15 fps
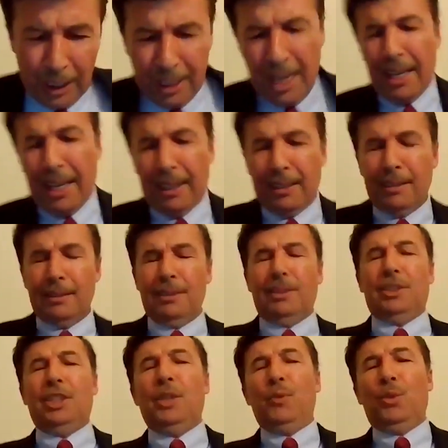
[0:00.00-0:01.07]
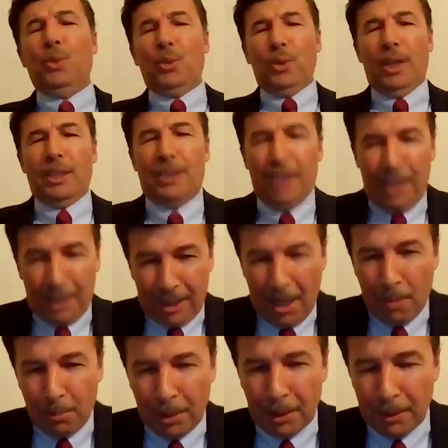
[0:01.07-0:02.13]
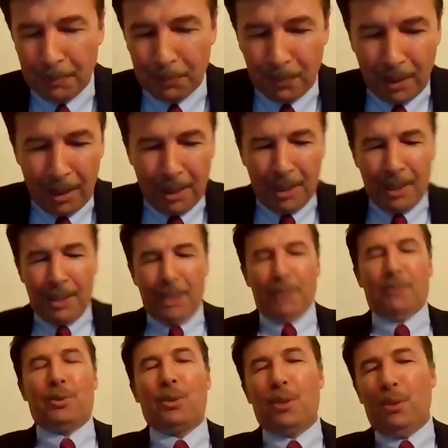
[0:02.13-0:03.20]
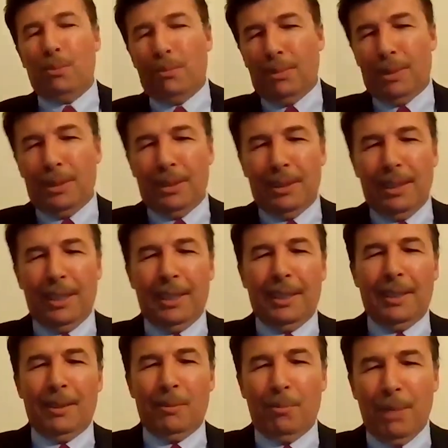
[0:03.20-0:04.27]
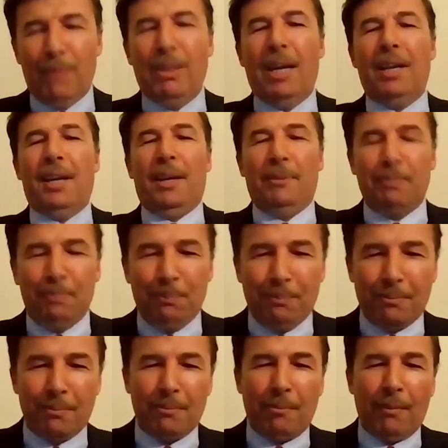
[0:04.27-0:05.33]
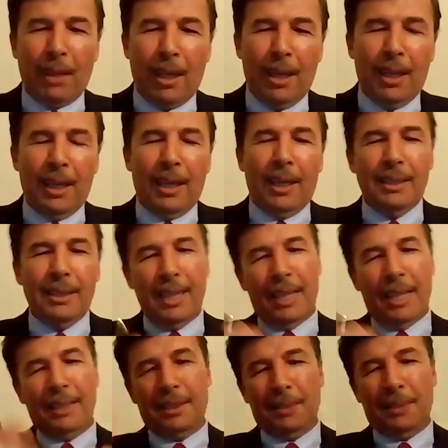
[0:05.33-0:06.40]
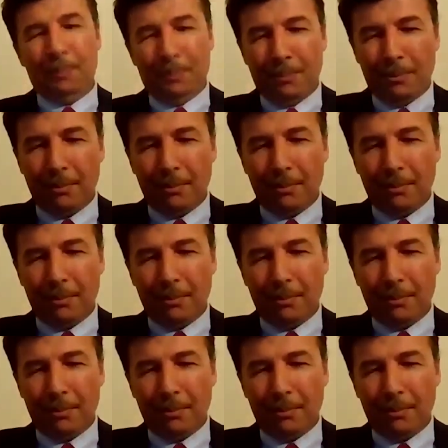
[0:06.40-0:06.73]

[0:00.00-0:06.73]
again, give you as an example from Mevlana. He says,